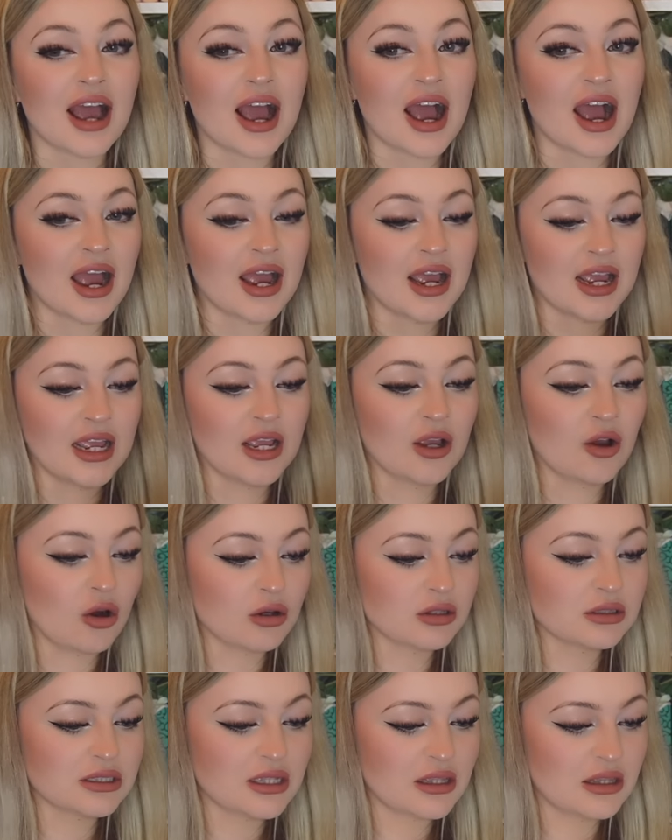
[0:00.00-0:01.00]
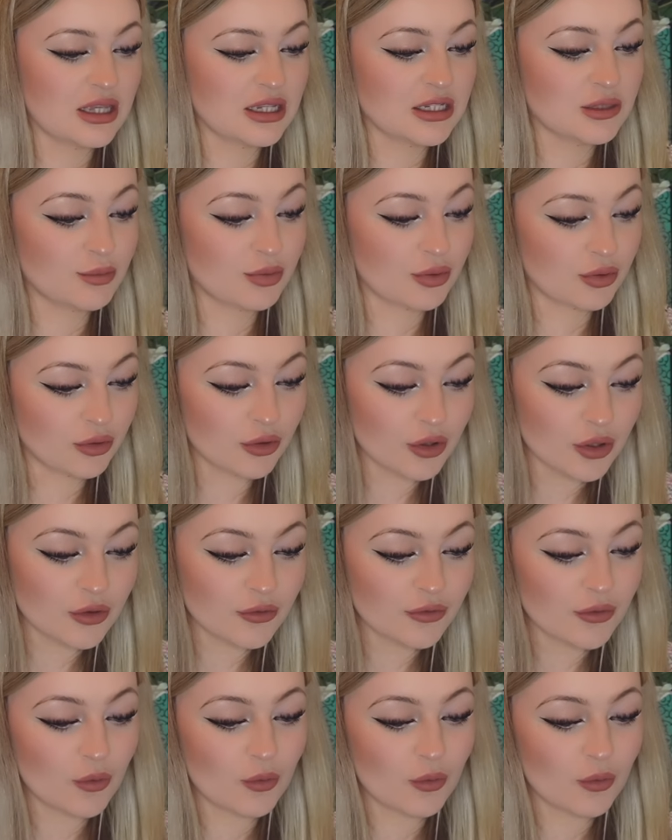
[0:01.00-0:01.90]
I got this proof